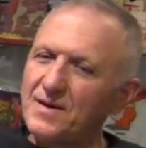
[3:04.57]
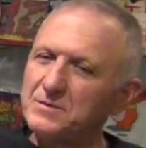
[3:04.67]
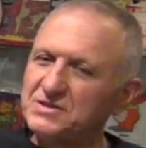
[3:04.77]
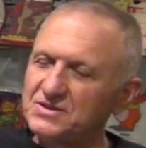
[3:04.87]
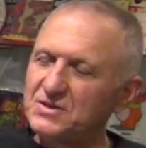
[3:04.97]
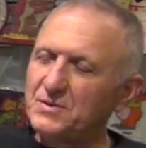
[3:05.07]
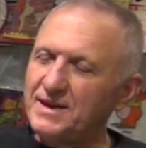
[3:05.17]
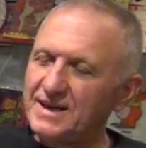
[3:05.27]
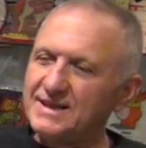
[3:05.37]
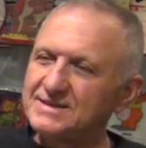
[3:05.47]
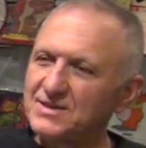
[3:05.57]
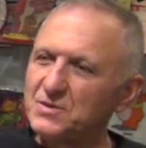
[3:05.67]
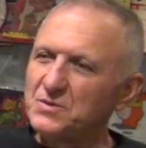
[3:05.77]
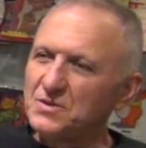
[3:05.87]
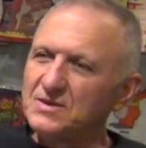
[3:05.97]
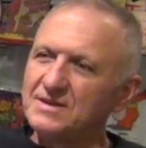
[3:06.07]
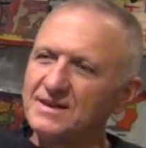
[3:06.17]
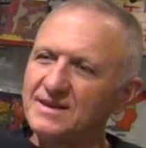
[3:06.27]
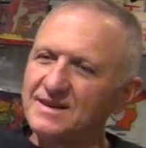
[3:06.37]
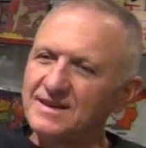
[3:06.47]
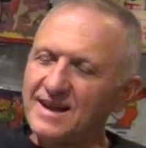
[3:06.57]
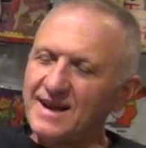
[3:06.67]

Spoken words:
I was just doing it at school, and